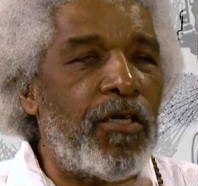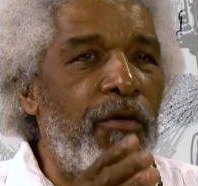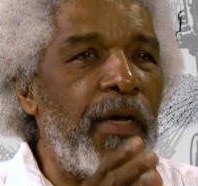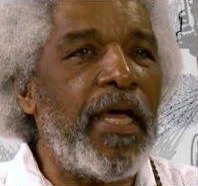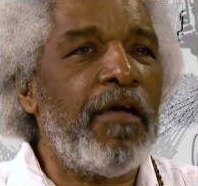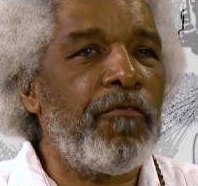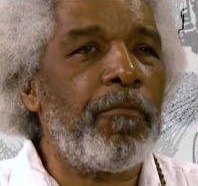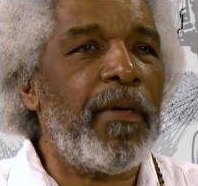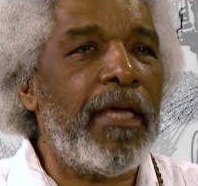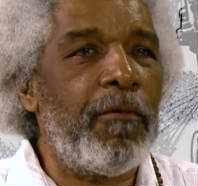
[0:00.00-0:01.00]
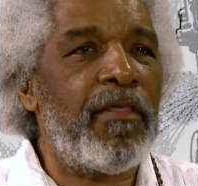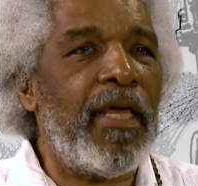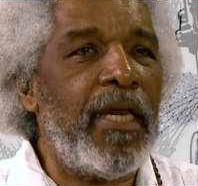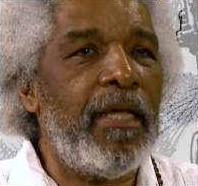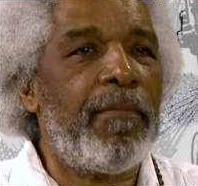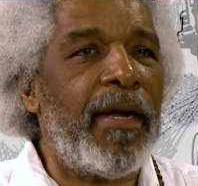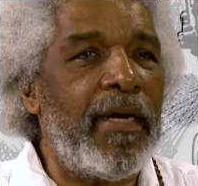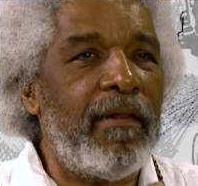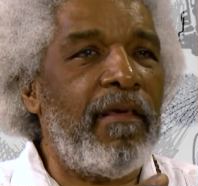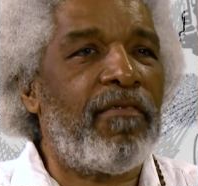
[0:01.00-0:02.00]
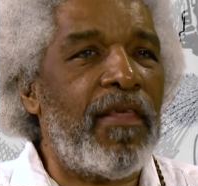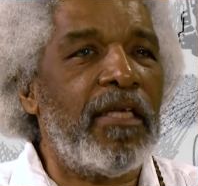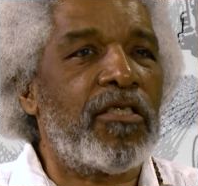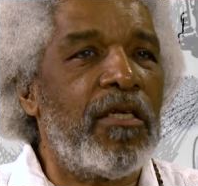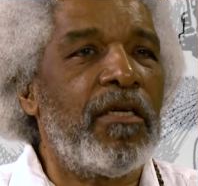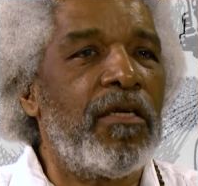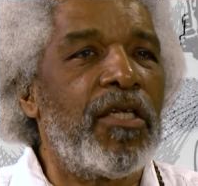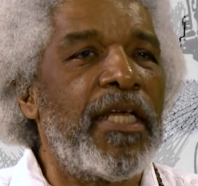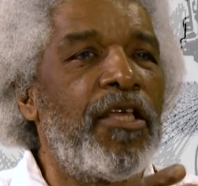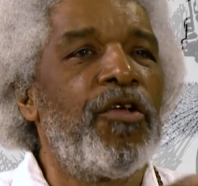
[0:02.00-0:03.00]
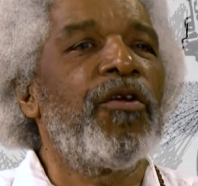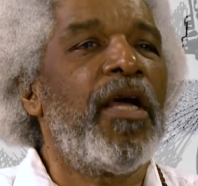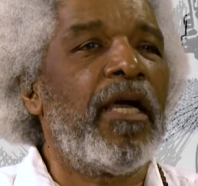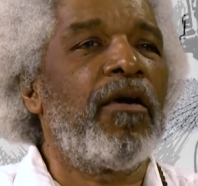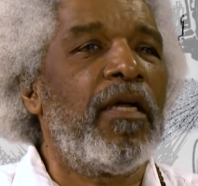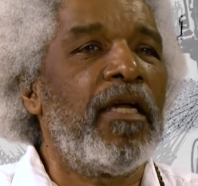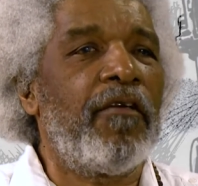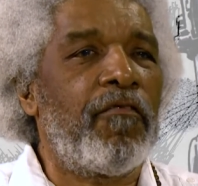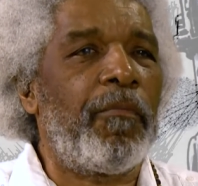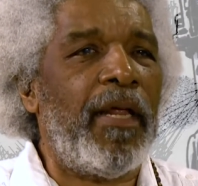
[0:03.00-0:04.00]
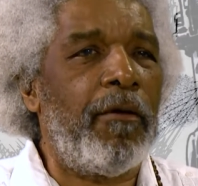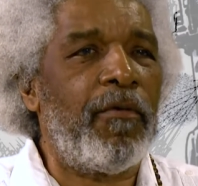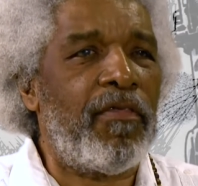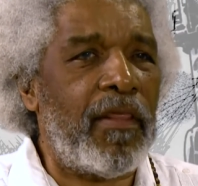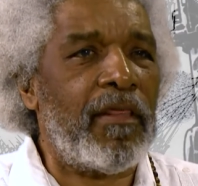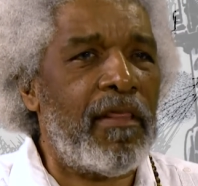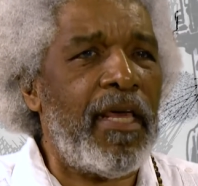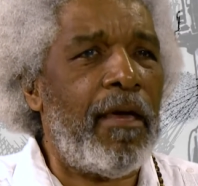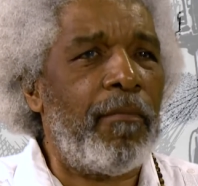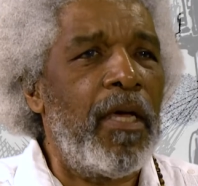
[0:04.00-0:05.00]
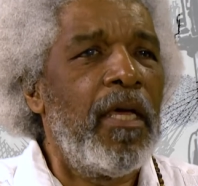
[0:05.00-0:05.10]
Don't ever play with anybody that thinks they're, that you're not good enough to play with them.